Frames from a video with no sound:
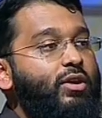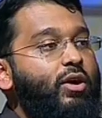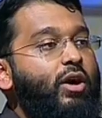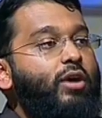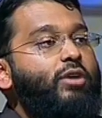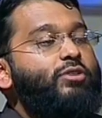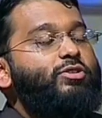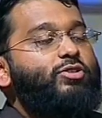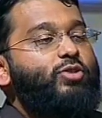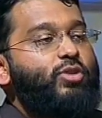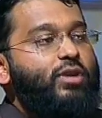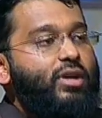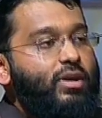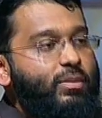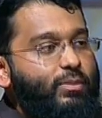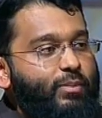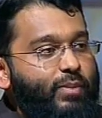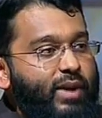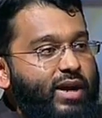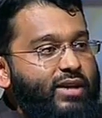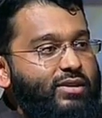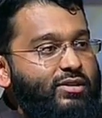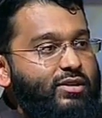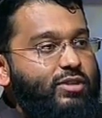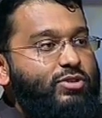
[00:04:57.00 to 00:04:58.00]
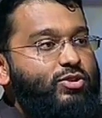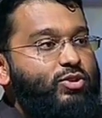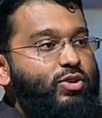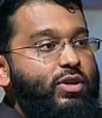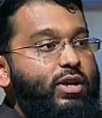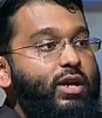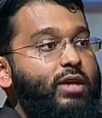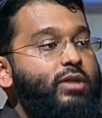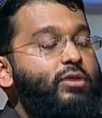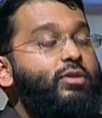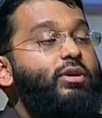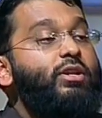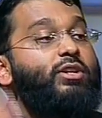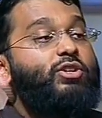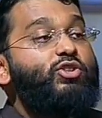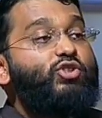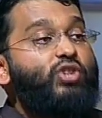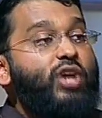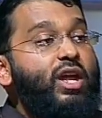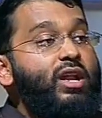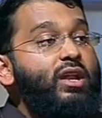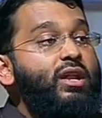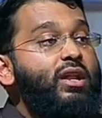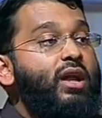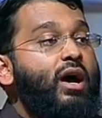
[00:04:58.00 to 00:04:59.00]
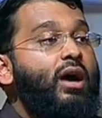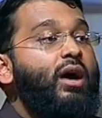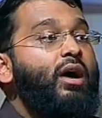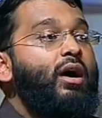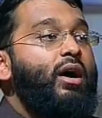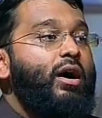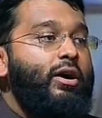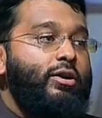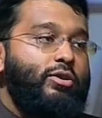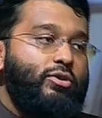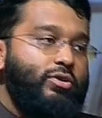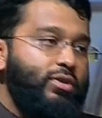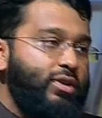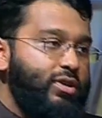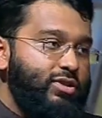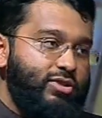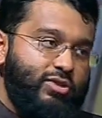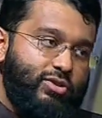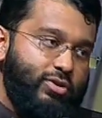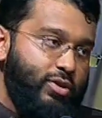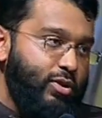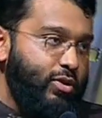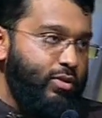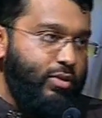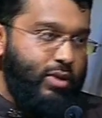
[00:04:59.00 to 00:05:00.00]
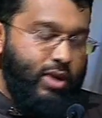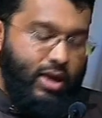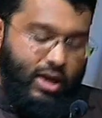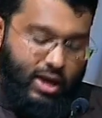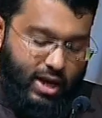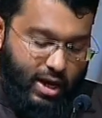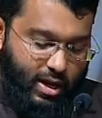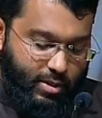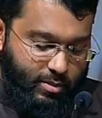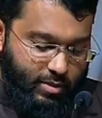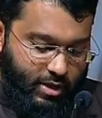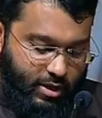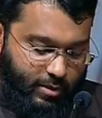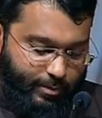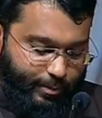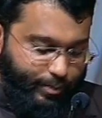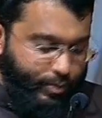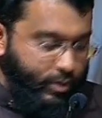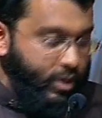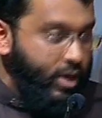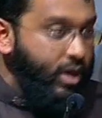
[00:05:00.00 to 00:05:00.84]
also combines us together in Jannah under His throne. Ameen.